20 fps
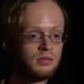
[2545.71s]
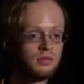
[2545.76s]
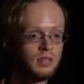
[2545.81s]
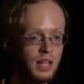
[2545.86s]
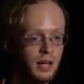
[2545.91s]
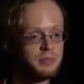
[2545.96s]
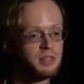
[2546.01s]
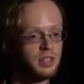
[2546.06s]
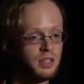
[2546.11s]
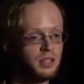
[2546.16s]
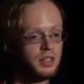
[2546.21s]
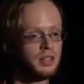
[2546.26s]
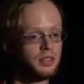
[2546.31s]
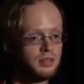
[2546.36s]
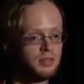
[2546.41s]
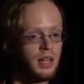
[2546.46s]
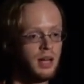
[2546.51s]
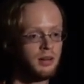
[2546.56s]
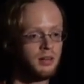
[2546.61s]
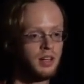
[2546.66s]
Absolutely.
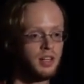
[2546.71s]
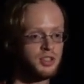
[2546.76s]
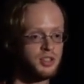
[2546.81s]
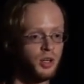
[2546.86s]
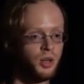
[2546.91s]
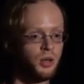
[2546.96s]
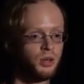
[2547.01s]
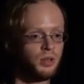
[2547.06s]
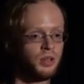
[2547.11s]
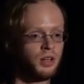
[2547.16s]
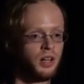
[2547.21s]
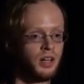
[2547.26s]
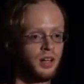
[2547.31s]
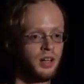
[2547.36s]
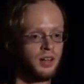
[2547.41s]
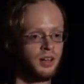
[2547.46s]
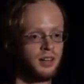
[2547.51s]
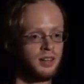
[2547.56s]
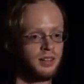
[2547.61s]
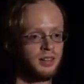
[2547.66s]
Yeah, its own
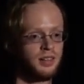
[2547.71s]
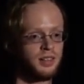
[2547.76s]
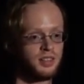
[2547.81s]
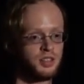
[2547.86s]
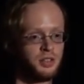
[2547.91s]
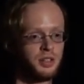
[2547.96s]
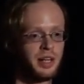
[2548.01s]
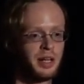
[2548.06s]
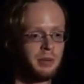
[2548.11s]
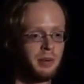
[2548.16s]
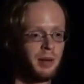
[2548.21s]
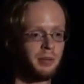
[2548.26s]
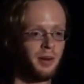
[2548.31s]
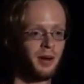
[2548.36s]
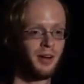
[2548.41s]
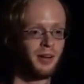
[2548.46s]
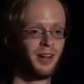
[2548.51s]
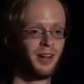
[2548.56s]
two gigabyte model.